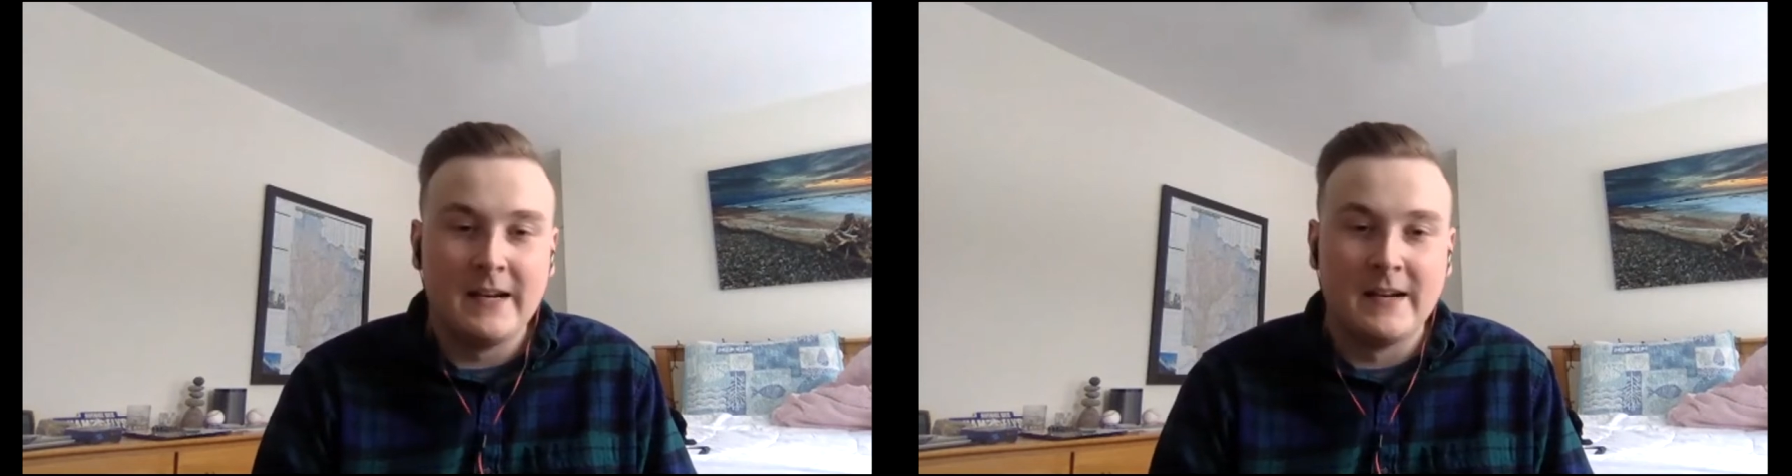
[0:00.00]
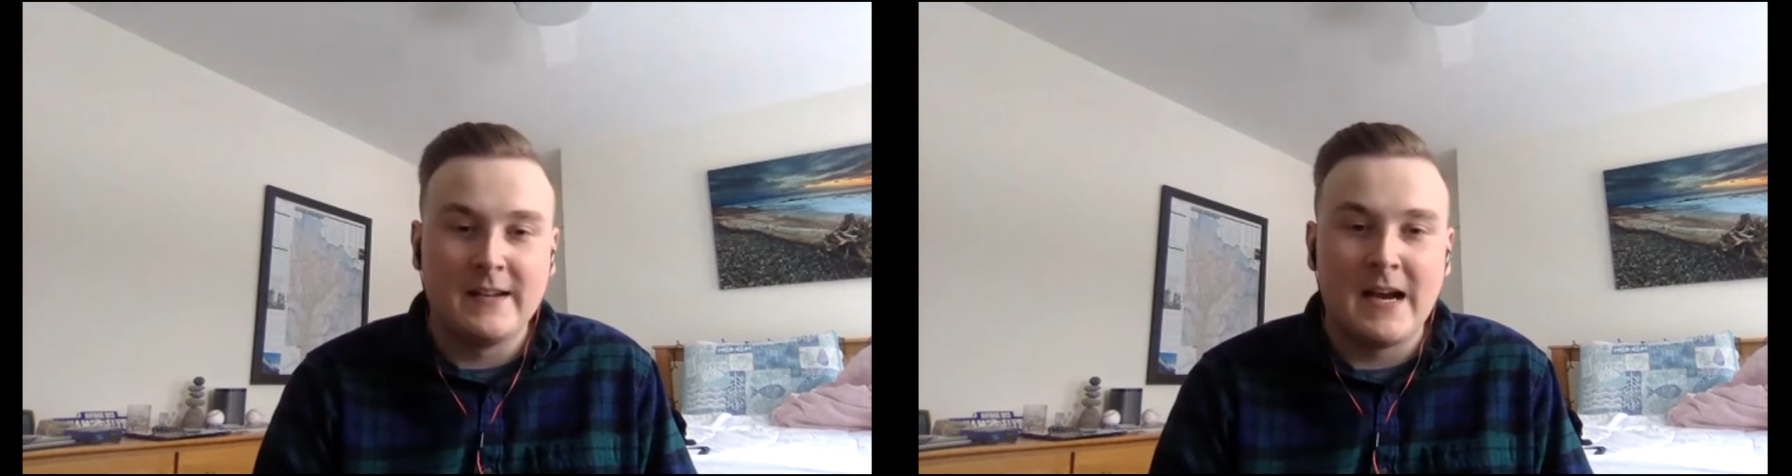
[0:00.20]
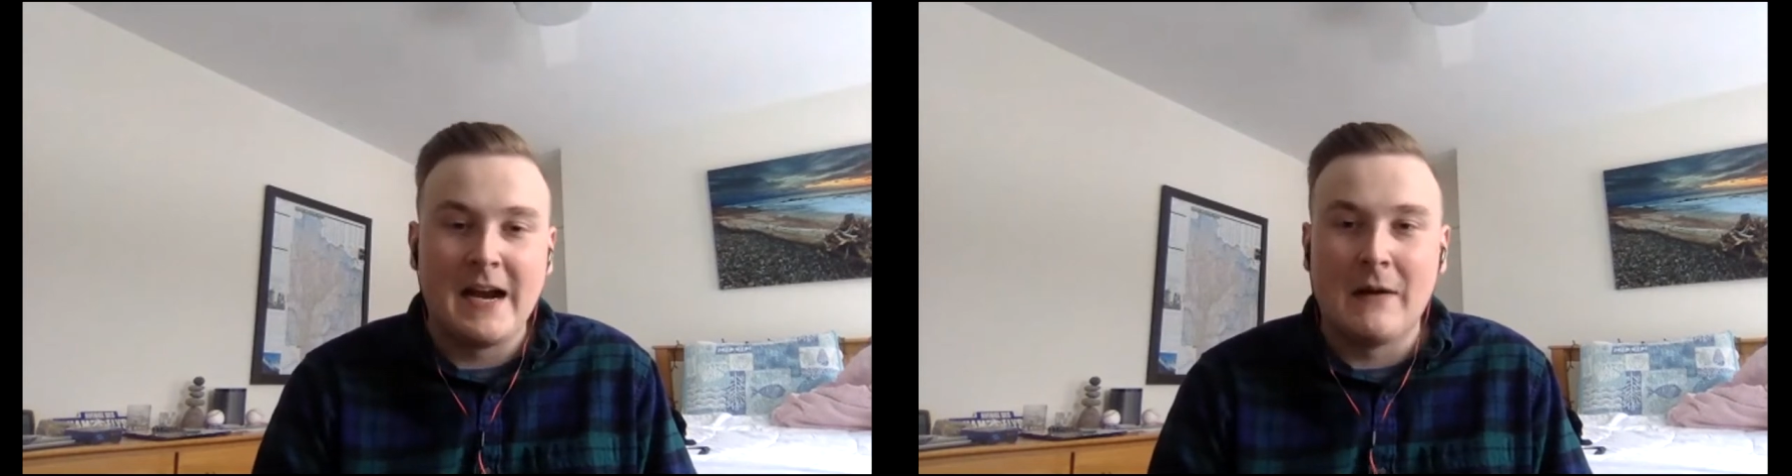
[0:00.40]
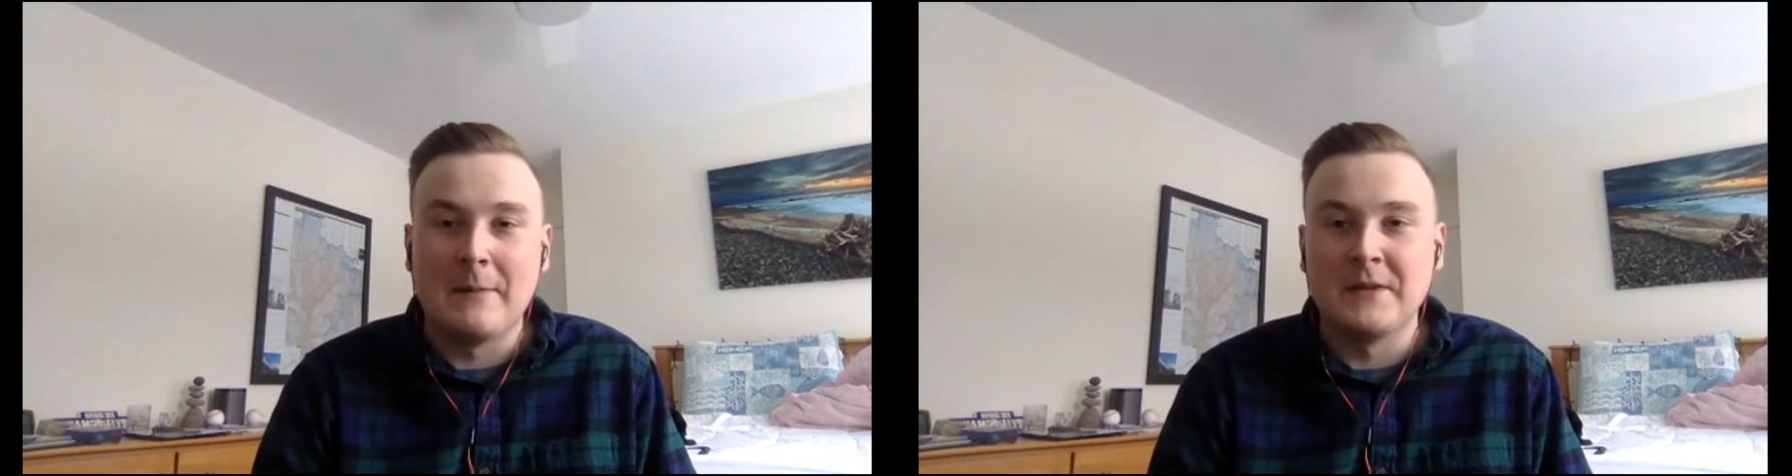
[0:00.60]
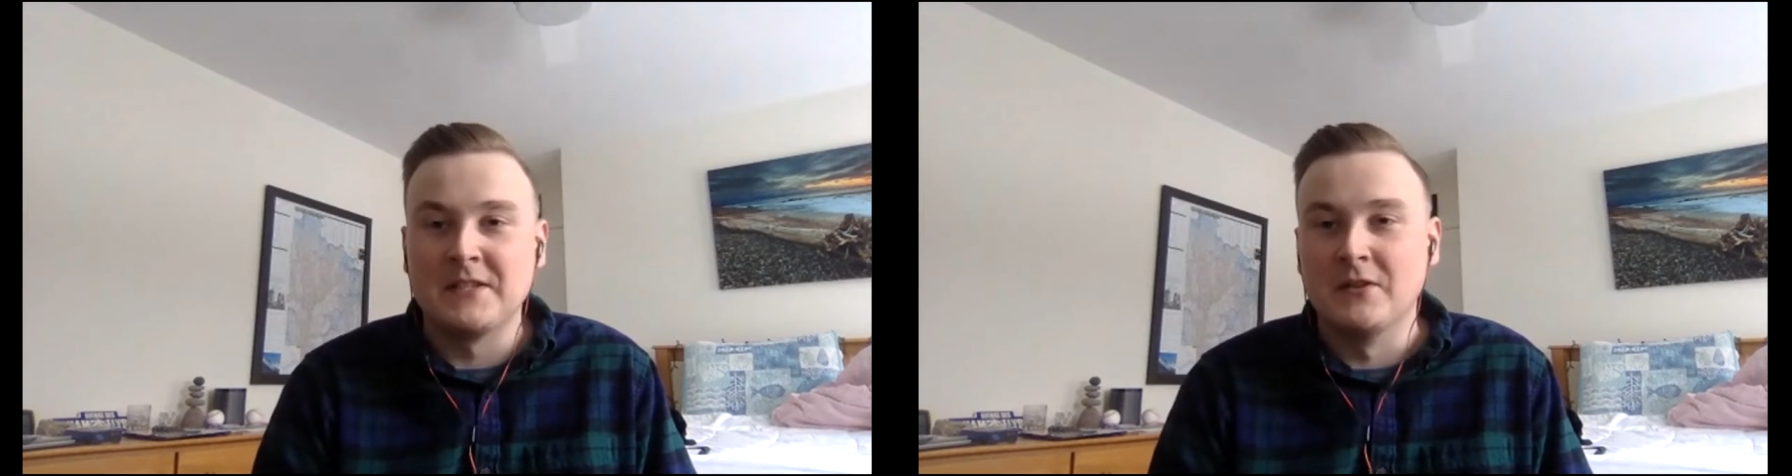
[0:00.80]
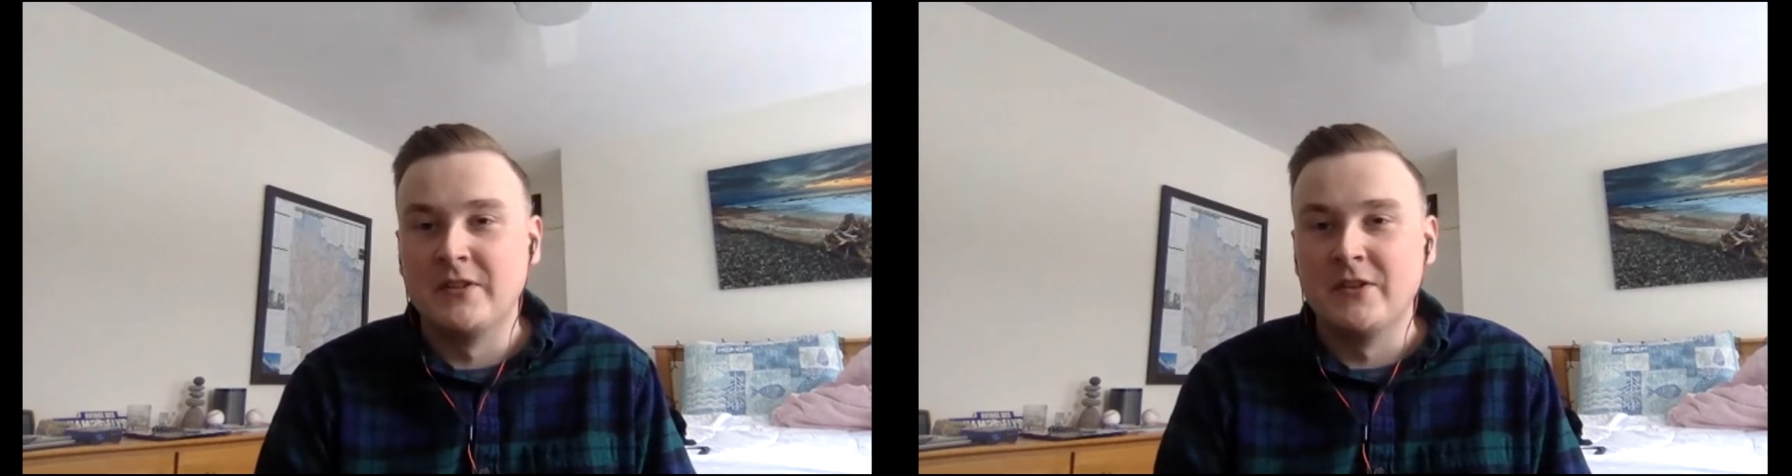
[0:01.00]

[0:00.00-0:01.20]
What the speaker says: an entire episode